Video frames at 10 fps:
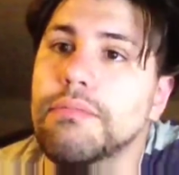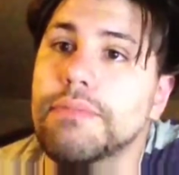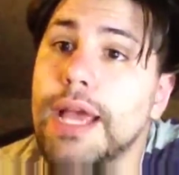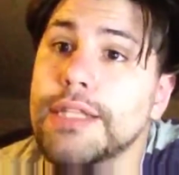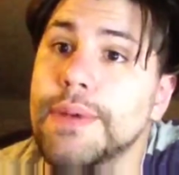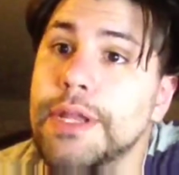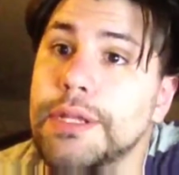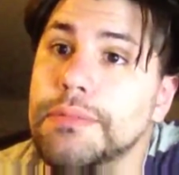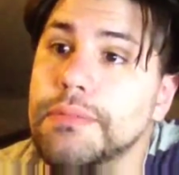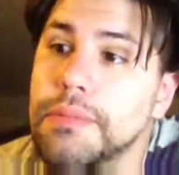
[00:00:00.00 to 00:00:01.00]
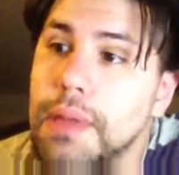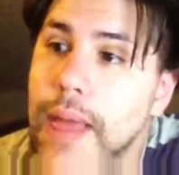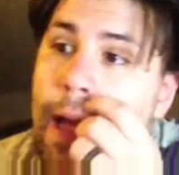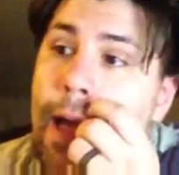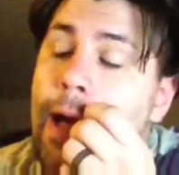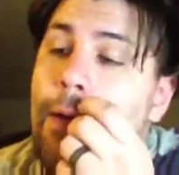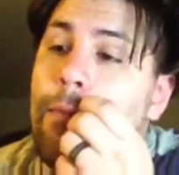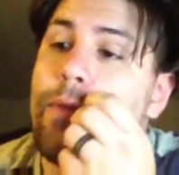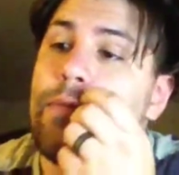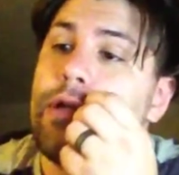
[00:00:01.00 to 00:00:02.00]
yeah, that's about it.
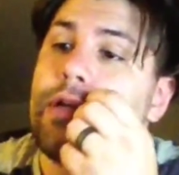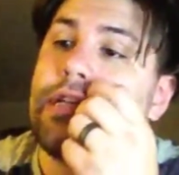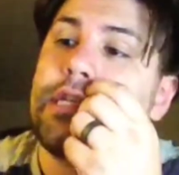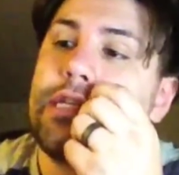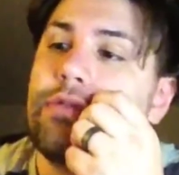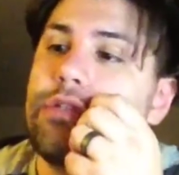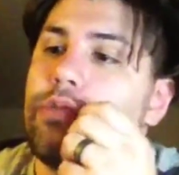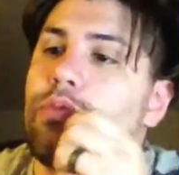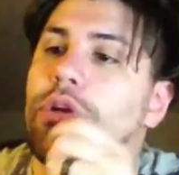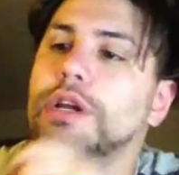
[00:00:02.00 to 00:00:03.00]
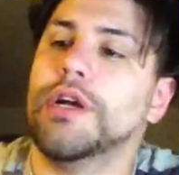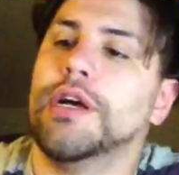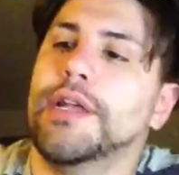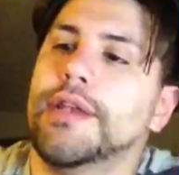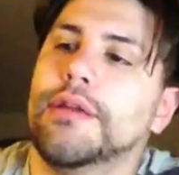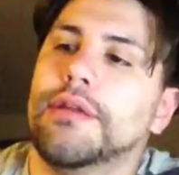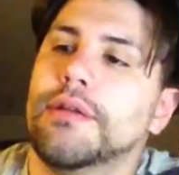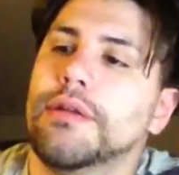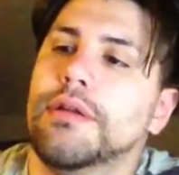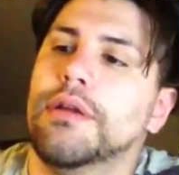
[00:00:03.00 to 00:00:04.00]
We will continue to work on
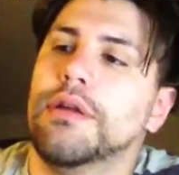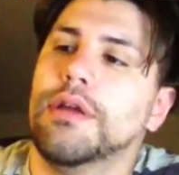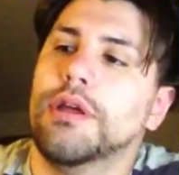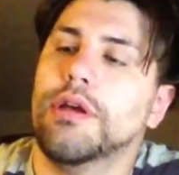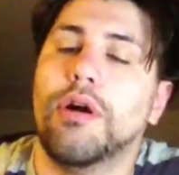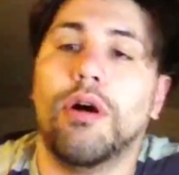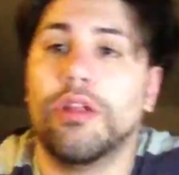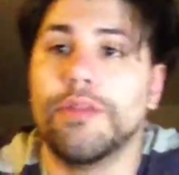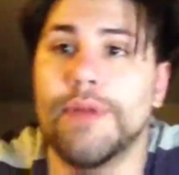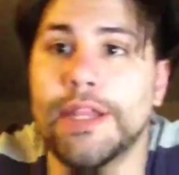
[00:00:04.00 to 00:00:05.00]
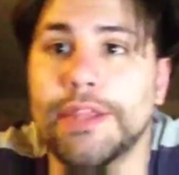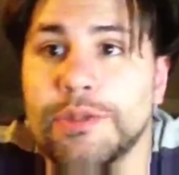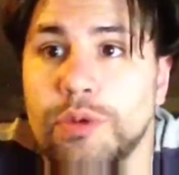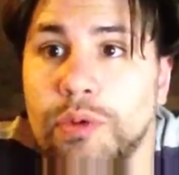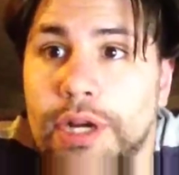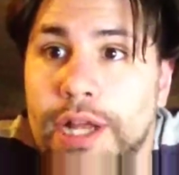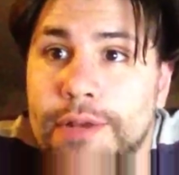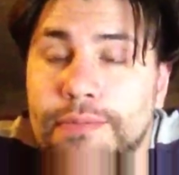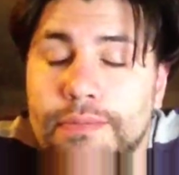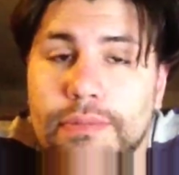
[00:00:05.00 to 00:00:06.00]
all the many things we're working
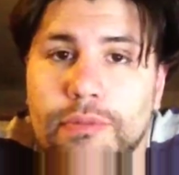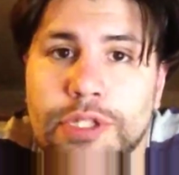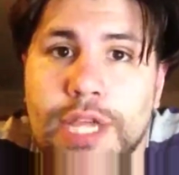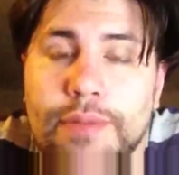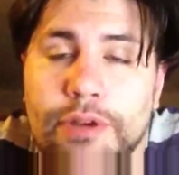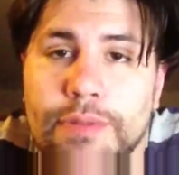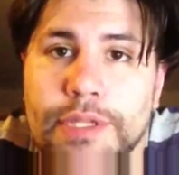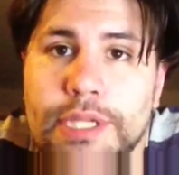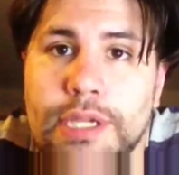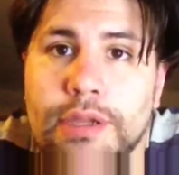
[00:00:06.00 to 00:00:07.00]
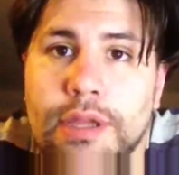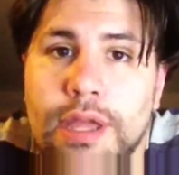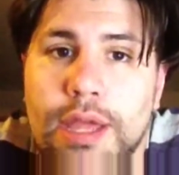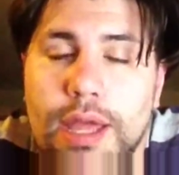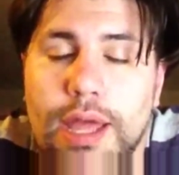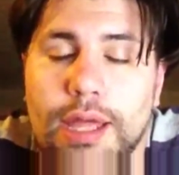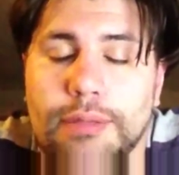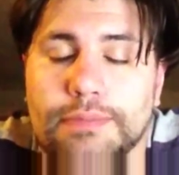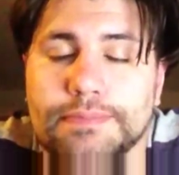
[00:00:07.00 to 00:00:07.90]
on. We're staying pretty busy. A